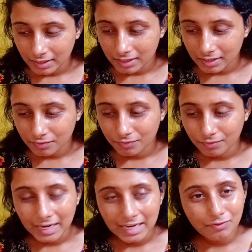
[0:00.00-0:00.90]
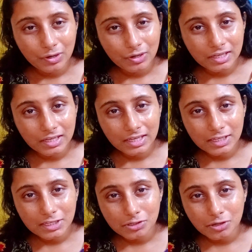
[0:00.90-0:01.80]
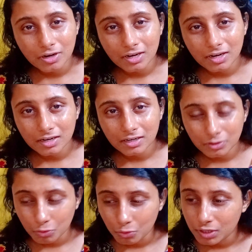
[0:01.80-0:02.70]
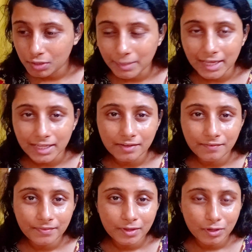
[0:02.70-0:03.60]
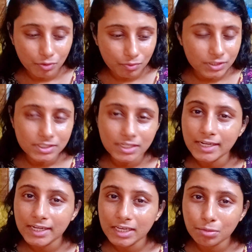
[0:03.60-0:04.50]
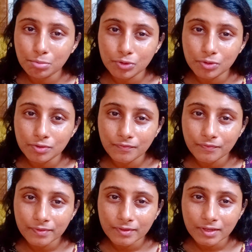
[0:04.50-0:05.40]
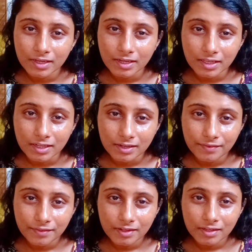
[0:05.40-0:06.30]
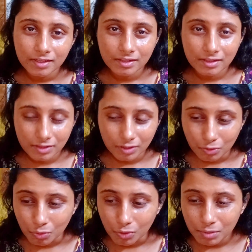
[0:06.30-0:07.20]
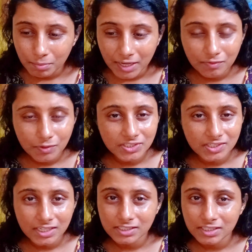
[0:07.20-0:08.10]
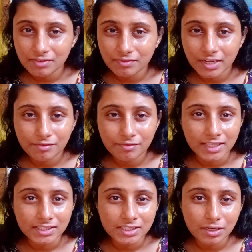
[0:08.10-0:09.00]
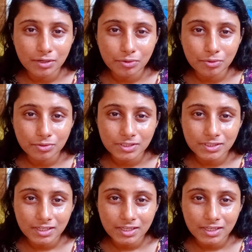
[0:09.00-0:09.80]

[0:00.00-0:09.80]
And while walking, he saw an old man who was reading a book. You know, the old man was dressed in very fancy clothes,